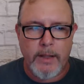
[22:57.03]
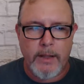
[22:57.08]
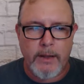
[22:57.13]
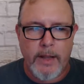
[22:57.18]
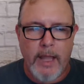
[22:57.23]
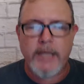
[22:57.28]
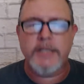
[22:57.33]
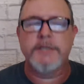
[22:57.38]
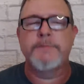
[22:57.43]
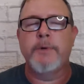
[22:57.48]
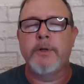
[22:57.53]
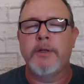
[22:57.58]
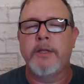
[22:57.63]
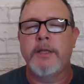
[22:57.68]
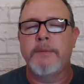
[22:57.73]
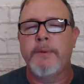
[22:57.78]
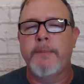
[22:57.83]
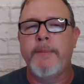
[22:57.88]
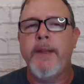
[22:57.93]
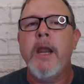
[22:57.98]
expertly
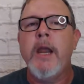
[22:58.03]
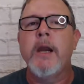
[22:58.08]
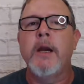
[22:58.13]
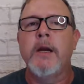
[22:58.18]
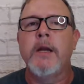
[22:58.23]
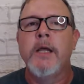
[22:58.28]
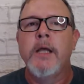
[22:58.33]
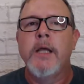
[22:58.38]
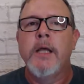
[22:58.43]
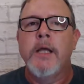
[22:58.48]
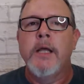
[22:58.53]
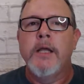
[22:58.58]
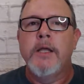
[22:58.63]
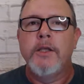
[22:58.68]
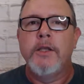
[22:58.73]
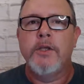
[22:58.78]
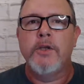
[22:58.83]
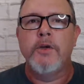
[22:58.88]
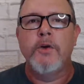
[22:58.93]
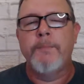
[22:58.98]
prepared,
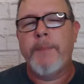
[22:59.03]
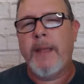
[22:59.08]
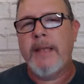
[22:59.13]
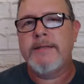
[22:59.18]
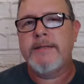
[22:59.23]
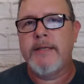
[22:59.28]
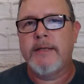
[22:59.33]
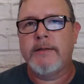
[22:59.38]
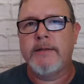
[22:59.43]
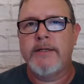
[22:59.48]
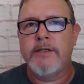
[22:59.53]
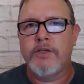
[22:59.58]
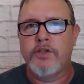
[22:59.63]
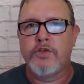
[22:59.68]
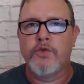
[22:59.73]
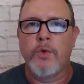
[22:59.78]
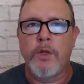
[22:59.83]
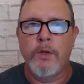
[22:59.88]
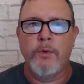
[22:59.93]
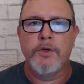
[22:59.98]
you're basically
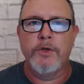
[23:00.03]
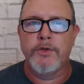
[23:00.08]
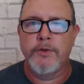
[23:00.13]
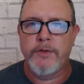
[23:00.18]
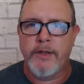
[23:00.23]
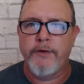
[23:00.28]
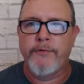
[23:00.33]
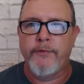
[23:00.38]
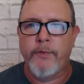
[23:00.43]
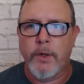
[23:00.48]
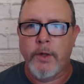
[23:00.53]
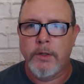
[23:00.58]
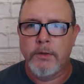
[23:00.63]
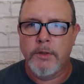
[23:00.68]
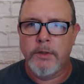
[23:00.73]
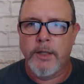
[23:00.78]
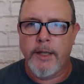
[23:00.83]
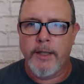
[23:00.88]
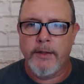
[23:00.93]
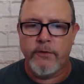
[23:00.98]
destroying what you're there for.
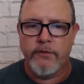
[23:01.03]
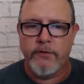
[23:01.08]
And